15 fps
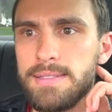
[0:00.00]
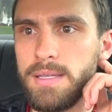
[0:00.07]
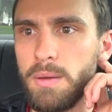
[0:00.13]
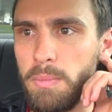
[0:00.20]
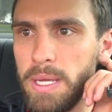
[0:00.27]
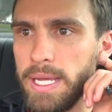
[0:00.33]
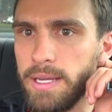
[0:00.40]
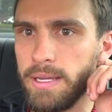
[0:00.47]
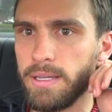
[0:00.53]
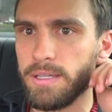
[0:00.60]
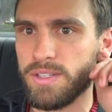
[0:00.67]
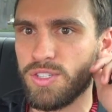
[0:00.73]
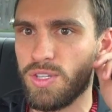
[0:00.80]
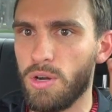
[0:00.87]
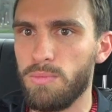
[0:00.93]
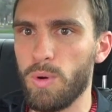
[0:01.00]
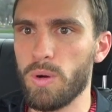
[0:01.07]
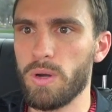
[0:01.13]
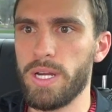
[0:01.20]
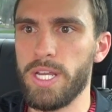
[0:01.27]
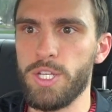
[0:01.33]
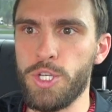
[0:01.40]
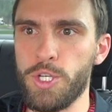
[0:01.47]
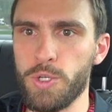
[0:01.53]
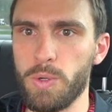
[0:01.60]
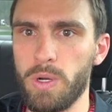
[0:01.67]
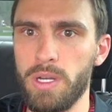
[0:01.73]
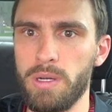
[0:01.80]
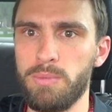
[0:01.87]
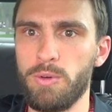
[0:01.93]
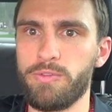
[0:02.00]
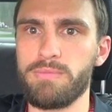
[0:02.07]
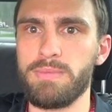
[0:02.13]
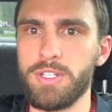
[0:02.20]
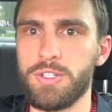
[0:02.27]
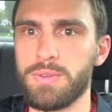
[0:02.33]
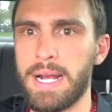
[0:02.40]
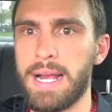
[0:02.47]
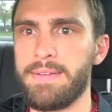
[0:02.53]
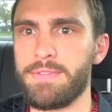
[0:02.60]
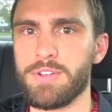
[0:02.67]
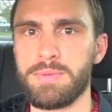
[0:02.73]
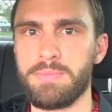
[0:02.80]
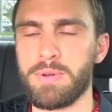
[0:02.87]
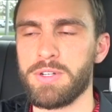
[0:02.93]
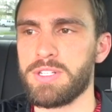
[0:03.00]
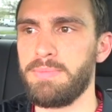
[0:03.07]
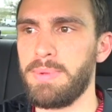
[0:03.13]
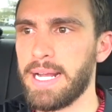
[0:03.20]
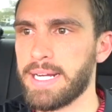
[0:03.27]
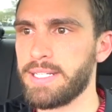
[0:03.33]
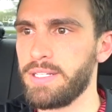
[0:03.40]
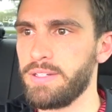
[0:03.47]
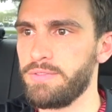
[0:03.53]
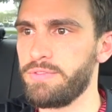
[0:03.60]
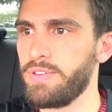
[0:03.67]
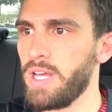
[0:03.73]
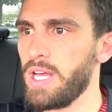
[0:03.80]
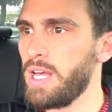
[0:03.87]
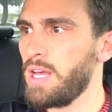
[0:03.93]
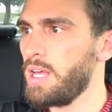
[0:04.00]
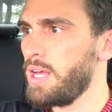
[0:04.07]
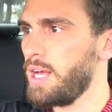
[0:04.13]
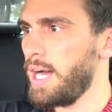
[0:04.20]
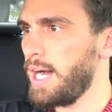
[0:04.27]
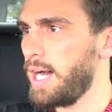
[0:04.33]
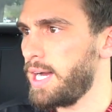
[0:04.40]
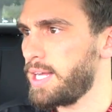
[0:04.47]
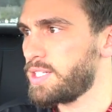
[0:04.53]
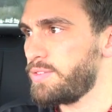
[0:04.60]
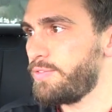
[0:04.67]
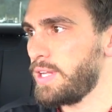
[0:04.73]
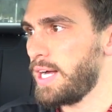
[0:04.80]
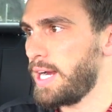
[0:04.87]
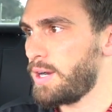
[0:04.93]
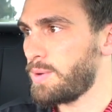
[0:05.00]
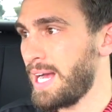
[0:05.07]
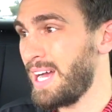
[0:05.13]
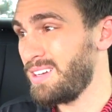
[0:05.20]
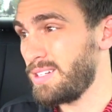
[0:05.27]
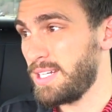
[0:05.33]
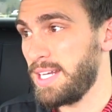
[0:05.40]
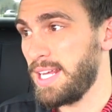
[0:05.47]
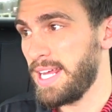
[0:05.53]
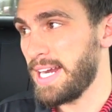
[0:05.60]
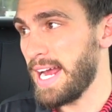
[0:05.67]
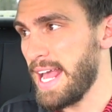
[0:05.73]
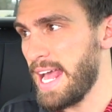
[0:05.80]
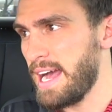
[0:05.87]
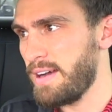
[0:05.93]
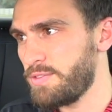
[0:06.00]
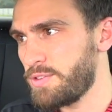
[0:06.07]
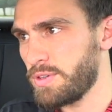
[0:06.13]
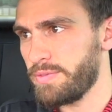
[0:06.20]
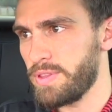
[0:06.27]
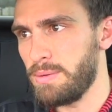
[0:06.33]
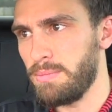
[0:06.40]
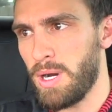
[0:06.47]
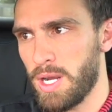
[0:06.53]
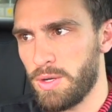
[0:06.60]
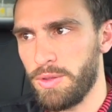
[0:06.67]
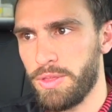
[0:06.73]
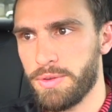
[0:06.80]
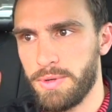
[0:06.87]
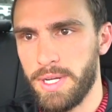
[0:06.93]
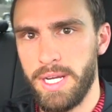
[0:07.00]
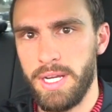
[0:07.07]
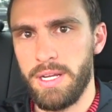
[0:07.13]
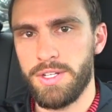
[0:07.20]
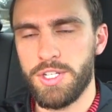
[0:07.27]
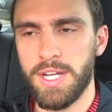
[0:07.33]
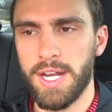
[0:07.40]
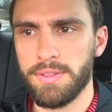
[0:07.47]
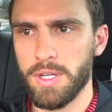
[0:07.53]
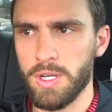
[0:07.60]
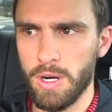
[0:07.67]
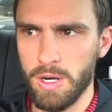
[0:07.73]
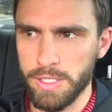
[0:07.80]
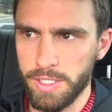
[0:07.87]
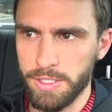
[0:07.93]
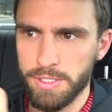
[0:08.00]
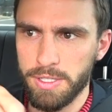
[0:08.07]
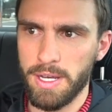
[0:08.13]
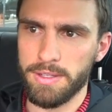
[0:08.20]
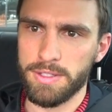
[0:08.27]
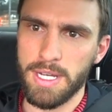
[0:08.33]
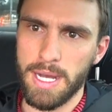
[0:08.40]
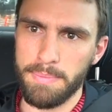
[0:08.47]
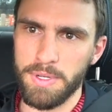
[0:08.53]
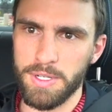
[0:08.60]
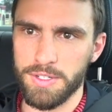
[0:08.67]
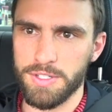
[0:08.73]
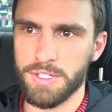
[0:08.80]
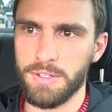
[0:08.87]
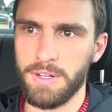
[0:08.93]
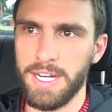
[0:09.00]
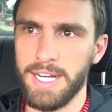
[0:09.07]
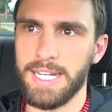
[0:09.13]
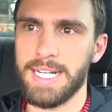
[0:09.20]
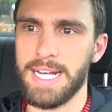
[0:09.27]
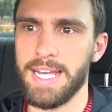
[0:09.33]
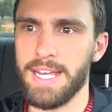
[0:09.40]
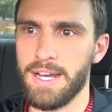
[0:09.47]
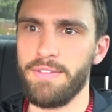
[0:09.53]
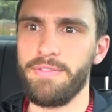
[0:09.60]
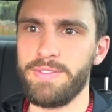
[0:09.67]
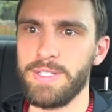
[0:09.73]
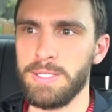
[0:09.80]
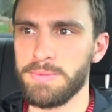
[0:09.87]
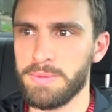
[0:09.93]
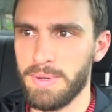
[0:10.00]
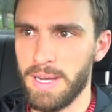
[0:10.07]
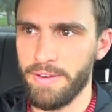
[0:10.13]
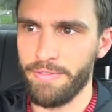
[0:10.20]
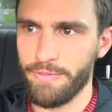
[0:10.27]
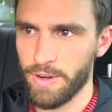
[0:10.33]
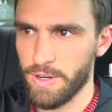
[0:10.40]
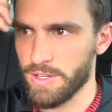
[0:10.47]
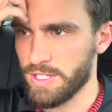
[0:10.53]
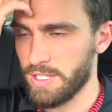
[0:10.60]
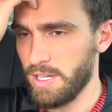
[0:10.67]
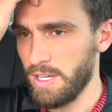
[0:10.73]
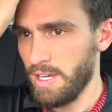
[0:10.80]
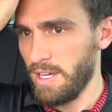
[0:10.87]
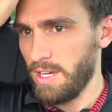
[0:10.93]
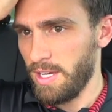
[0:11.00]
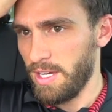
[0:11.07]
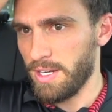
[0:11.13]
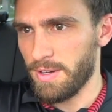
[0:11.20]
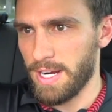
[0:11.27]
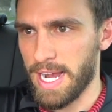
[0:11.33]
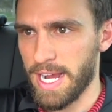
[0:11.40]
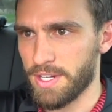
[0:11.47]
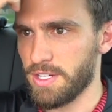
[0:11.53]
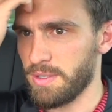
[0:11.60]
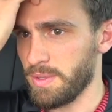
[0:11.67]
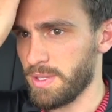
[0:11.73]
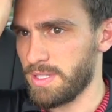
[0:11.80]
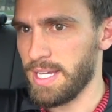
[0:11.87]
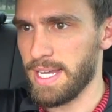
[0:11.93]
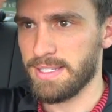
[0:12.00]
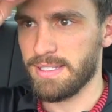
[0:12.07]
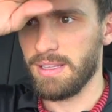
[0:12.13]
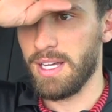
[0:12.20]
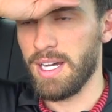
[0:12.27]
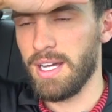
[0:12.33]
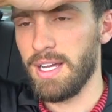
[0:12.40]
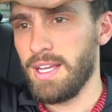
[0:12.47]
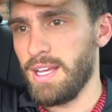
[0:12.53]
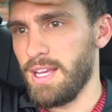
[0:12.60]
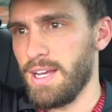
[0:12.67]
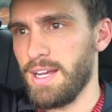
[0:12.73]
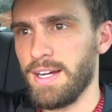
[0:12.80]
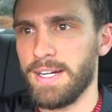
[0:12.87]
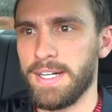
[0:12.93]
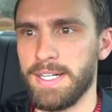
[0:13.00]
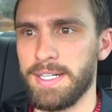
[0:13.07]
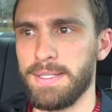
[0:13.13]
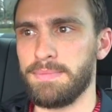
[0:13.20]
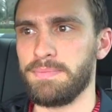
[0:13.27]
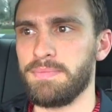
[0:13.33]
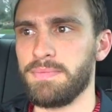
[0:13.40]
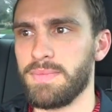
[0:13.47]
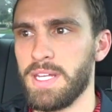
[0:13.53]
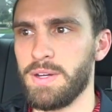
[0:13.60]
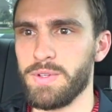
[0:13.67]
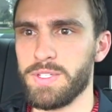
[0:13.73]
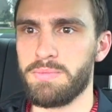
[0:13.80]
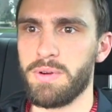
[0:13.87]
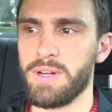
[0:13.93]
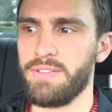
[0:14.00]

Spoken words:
to me, so more enjoyable from a driver's perspective to fly around in. And I have driven the Model 3. Check the card at your top of your screen. I filmed my first interaction with Tesla, and it was pretty